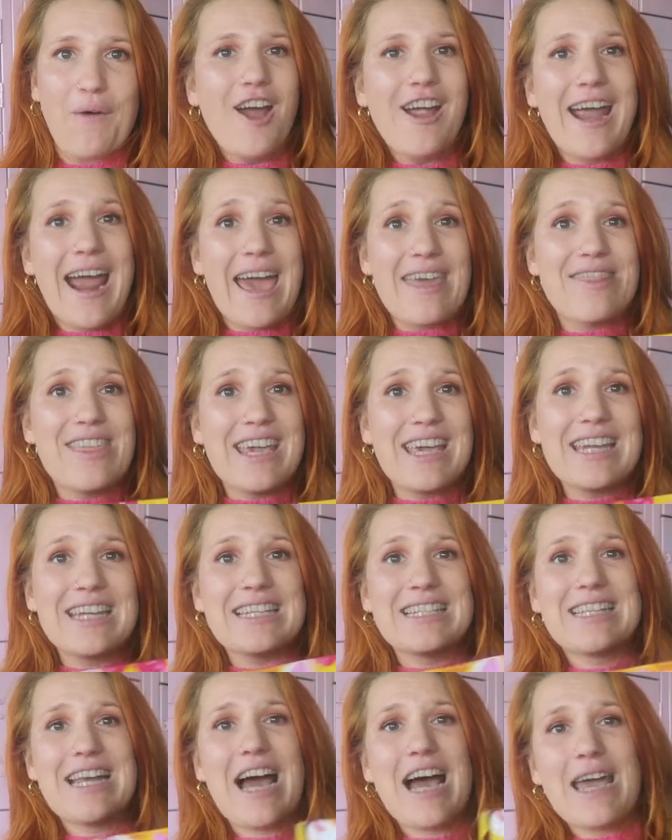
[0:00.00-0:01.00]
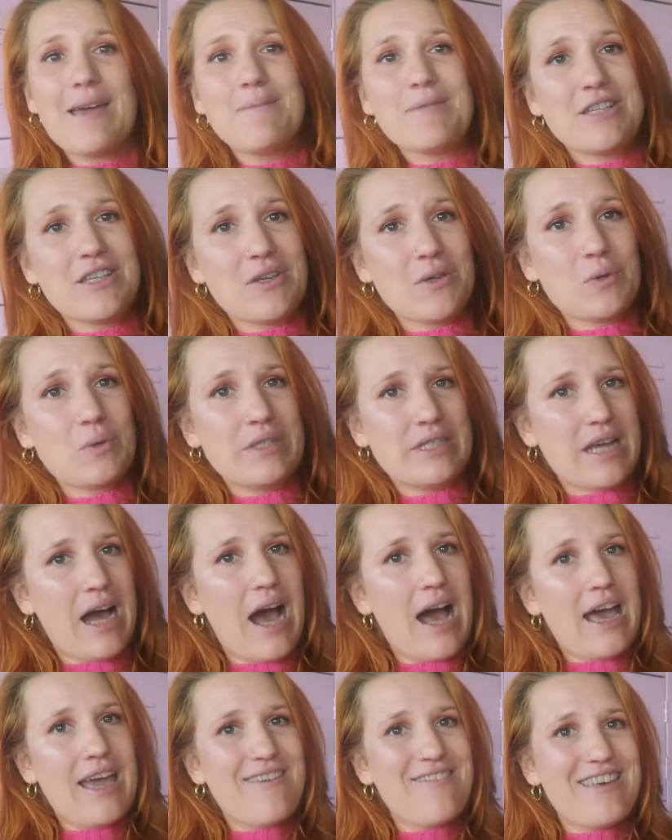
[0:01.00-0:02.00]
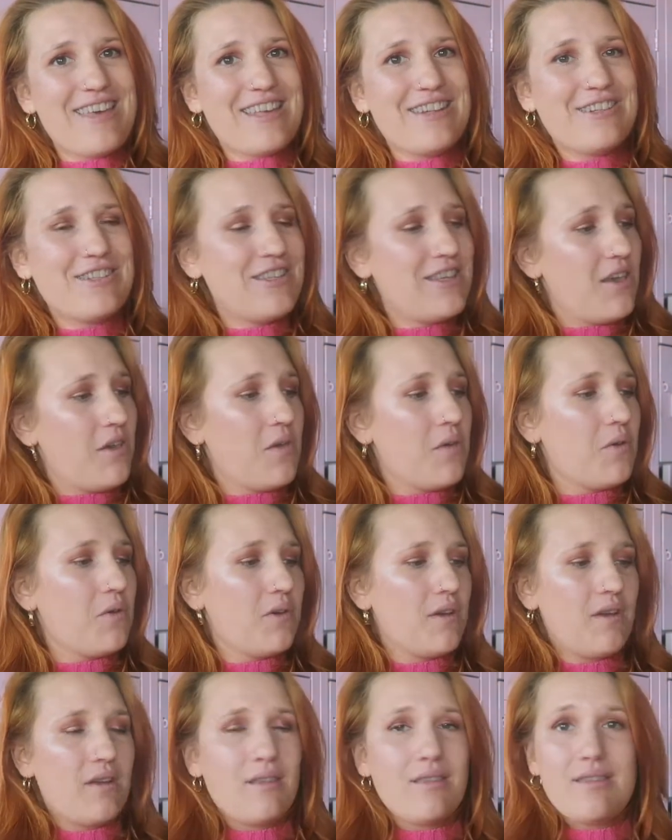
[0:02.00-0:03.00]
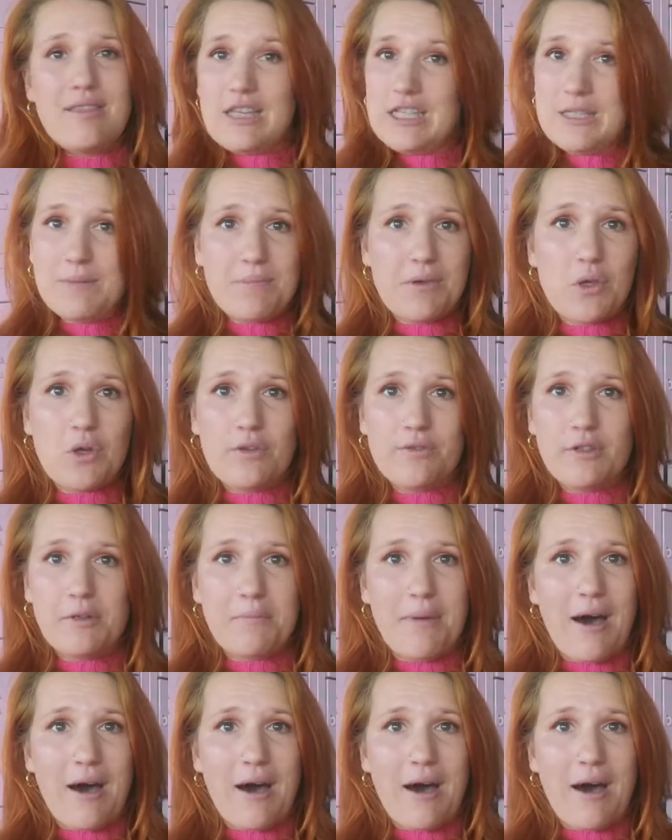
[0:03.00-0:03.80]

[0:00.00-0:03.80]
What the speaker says: All right, I think it is time to dive into this beautiful